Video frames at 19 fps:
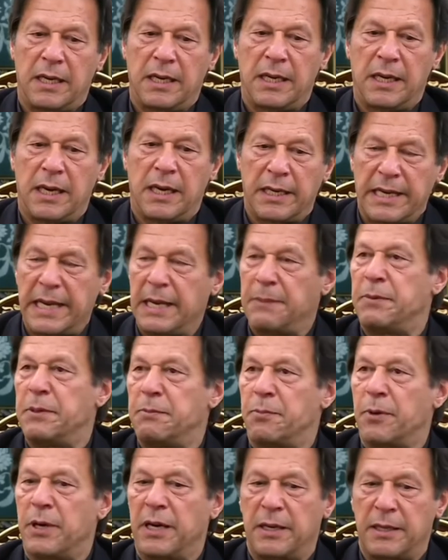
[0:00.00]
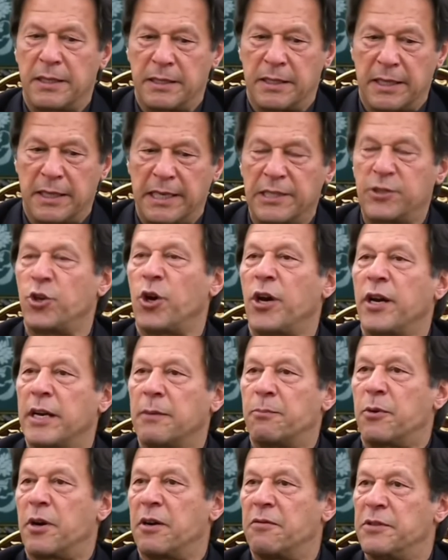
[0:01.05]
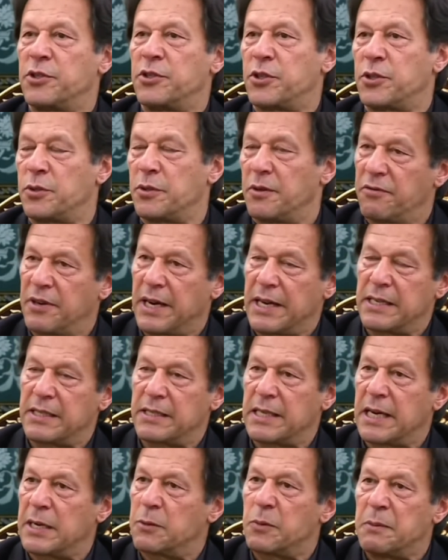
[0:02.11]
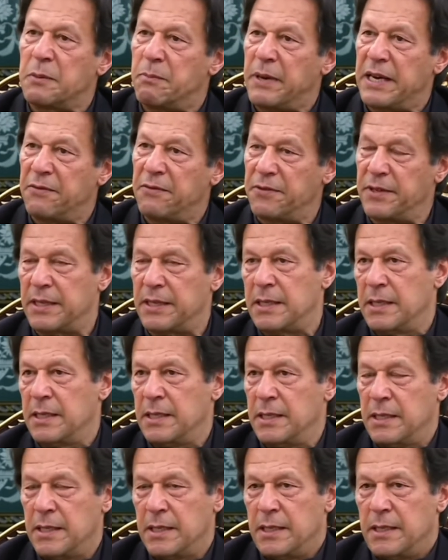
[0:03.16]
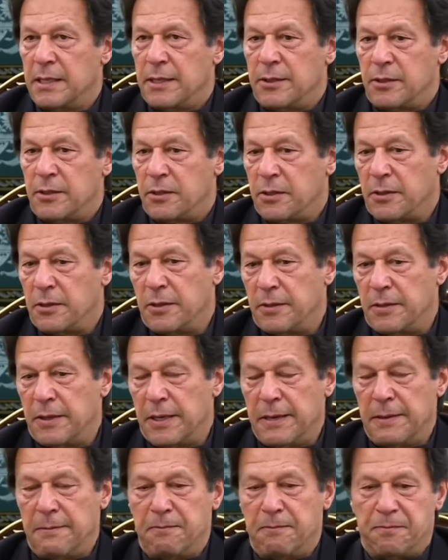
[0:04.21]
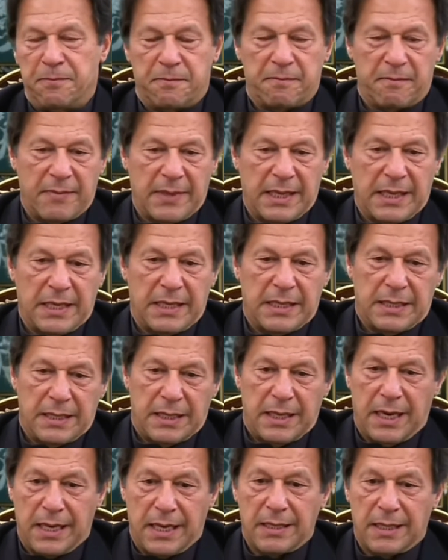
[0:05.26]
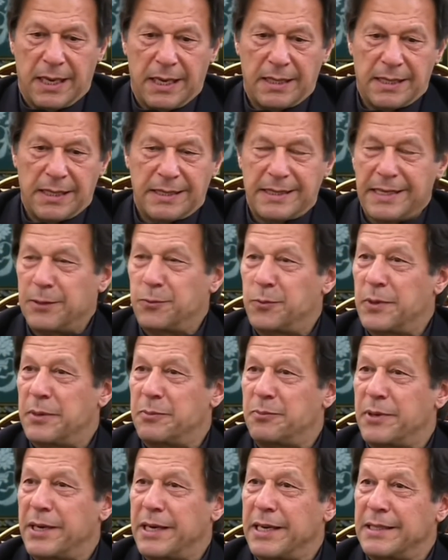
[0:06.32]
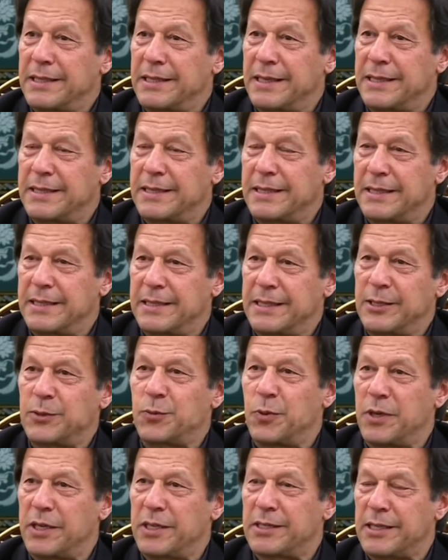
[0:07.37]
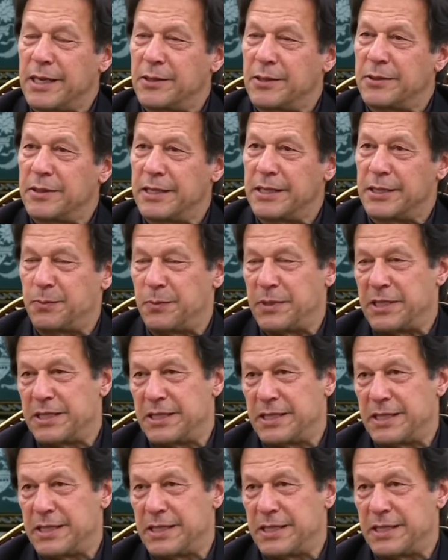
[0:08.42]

in our the adjoining province to Afghanistan will benefit. So, as I said, we are praying that this works out, this peace